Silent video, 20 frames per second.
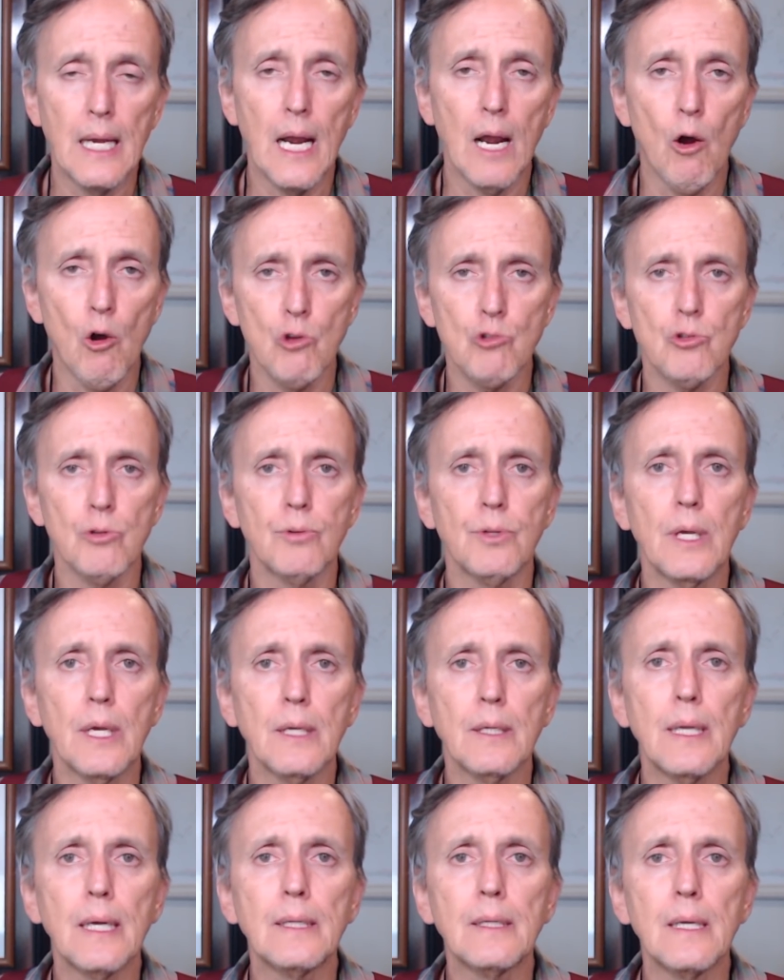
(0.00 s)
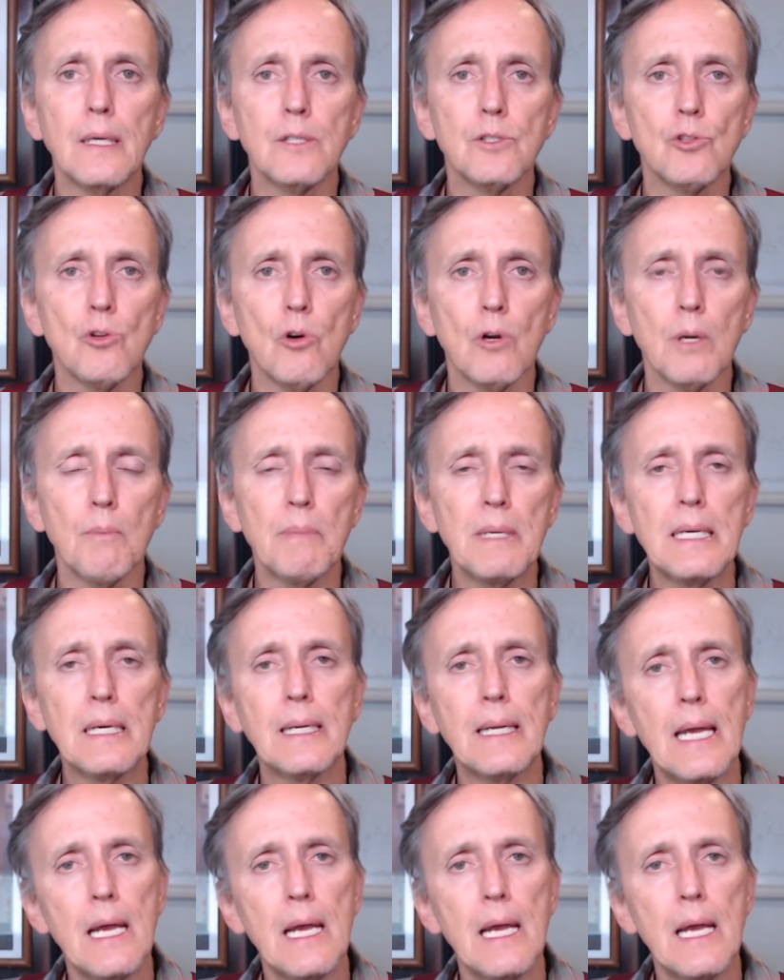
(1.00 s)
and I also think that there's going to be